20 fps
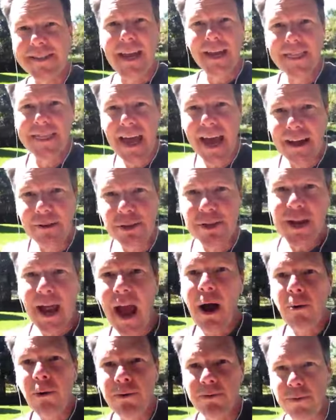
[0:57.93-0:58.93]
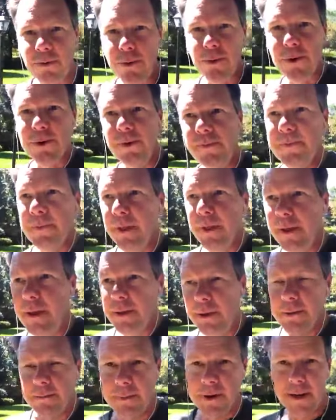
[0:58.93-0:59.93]
10,000 hour rule
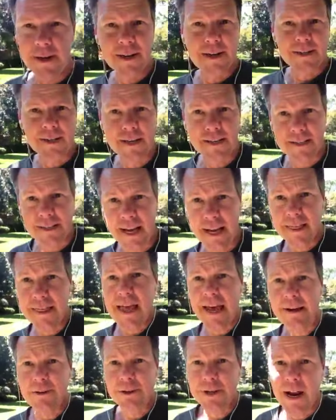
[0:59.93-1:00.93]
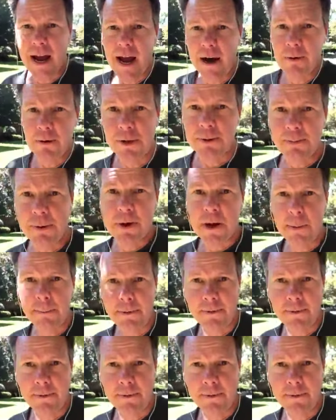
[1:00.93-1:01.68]
meaning it takes 10,000 hours to become